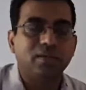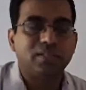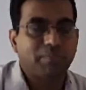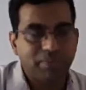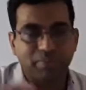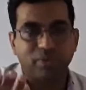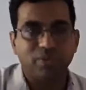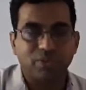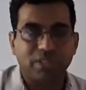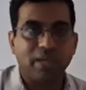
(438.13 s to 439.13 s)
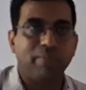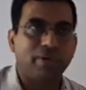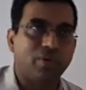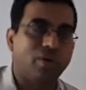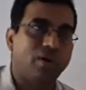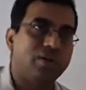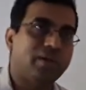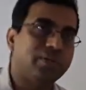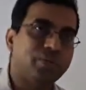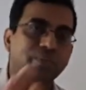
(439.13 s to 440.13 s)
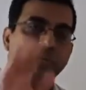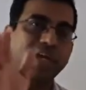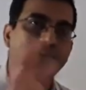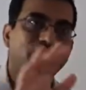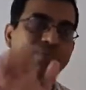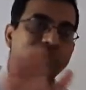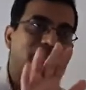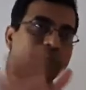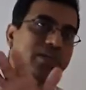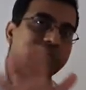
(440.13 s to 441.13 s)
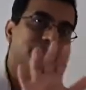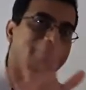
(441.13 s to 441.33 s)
Some people use labetalol, and you have to be careful with the